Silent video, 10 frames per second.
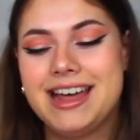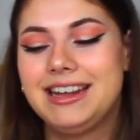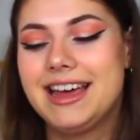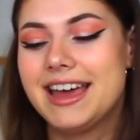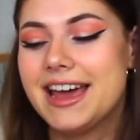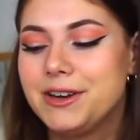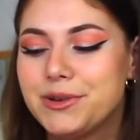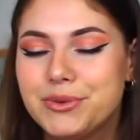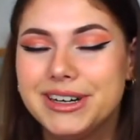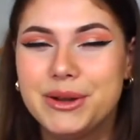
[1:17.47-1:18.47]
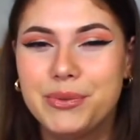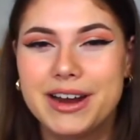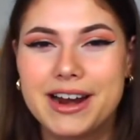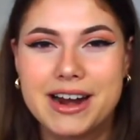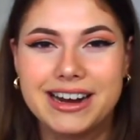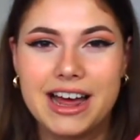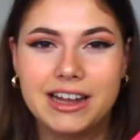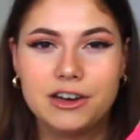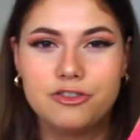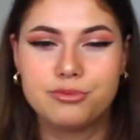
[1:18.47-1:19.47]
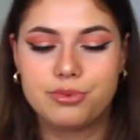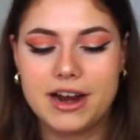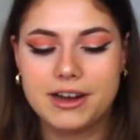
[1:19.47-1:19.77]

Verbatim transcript: Like, I don't really wear a lot of bright